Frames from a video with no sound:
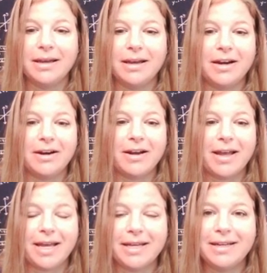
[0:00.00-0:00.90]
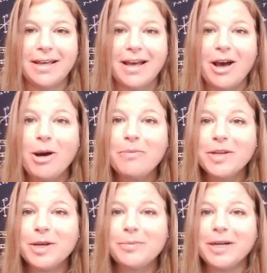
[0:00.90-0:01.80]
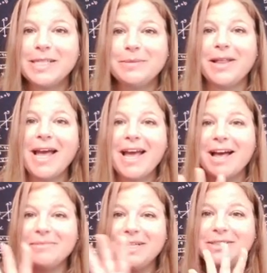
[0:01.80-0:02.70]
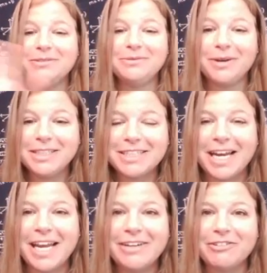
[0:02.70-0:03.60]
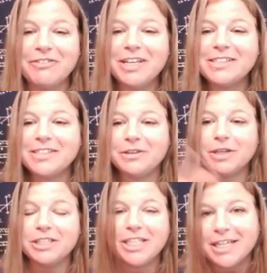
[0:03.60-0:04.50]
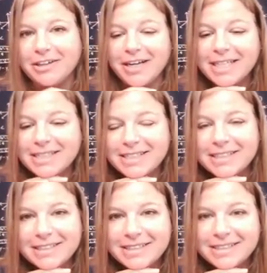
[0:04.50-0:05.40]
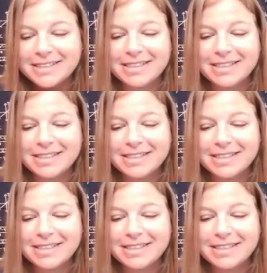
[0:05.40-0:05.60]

All right. Hopefully you're pressing play. I'm going to do one giant reveal so you can check your answers.